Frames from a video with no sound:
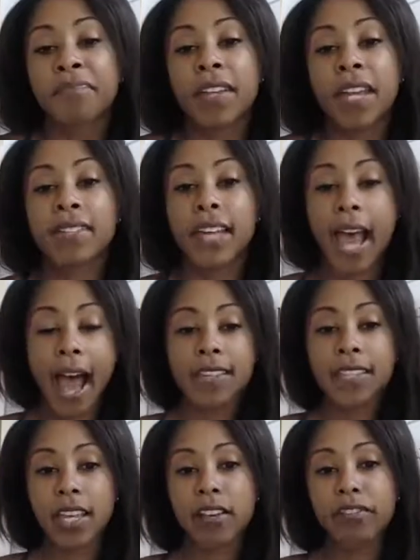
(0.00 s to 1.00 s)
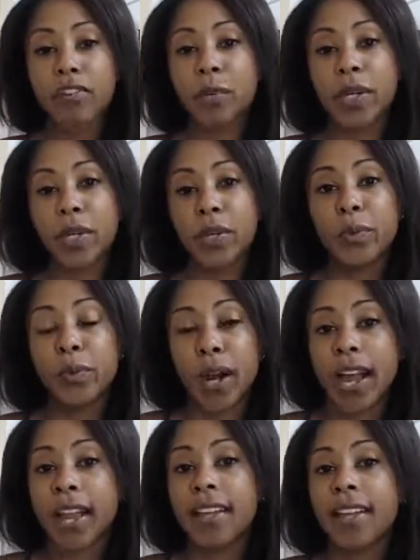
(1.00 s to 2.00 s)
it's asking for what you
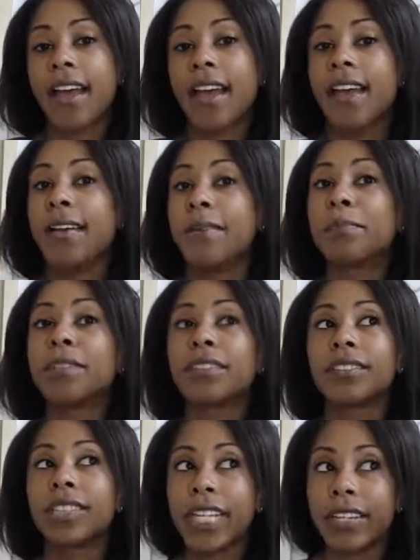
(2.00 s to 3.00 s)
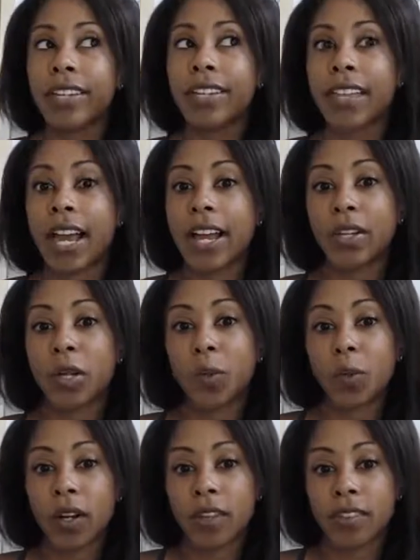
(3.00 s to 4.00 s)
want and believing that
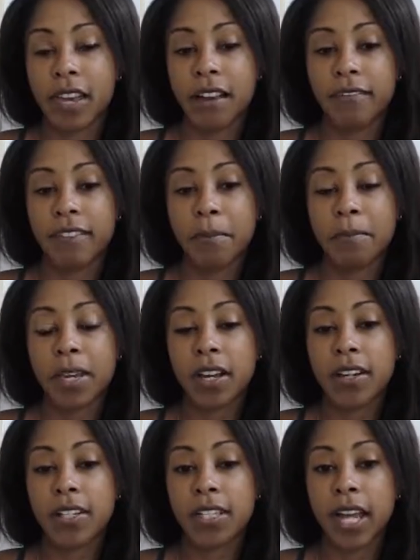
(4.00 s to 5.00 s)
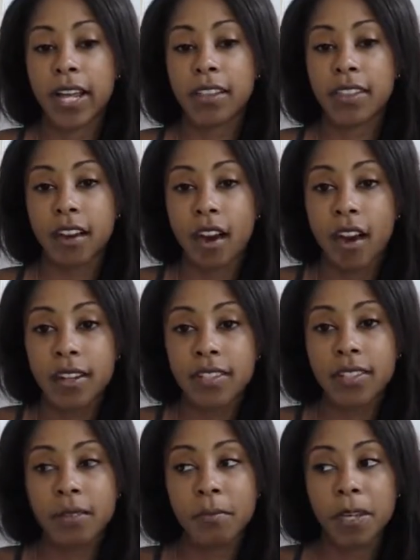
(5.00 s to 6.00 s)
you're worthy of it, because like thoughts
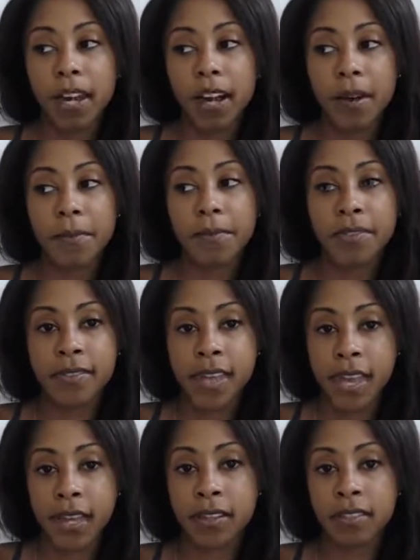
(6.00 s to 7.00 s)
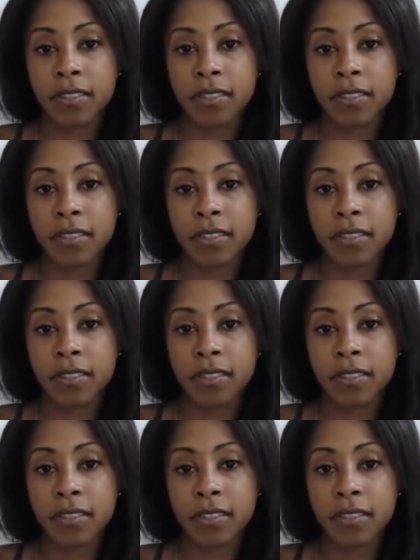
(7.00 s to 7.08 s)
become things.